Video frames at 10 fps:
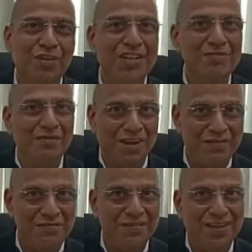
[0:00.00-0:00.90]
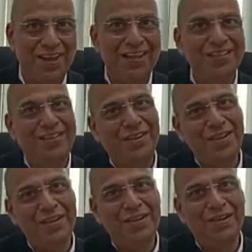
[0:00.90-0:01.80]
one is my wife and
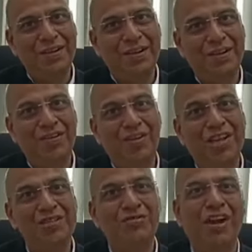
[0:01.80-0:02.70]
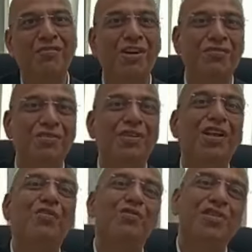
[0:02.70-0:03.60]
three uh, colleagues who I work with
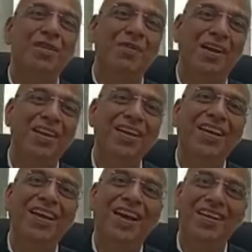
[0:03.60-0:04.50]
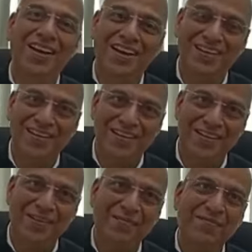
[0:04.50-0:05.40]
very closely in my entire
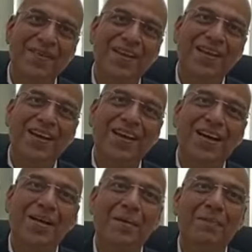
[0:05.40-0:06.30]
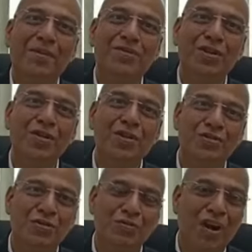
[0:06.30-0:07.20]
career. Uh, so you
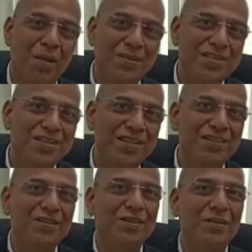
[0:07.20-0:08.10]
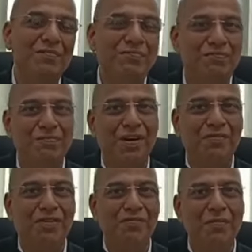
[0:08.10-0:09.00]
know what happens is that
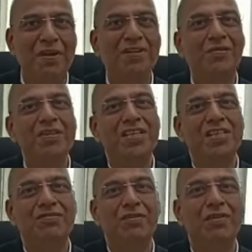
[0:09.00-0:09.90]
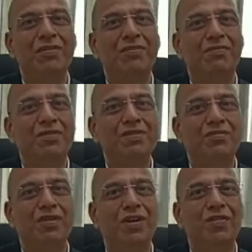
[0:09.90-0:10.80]
for women to be successful, first
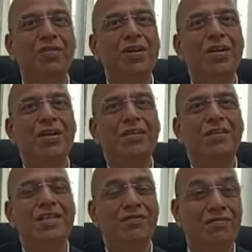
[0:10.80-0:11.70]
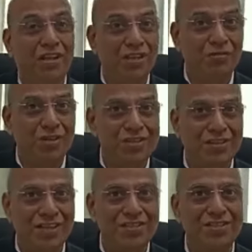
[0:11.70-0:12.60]
of all, you know, there is a father who has
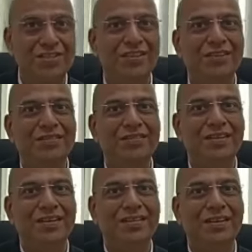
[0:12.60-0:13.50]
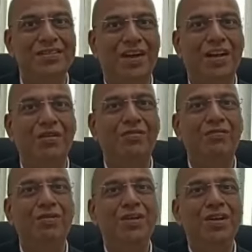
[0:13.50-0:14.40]
raised a, a, child who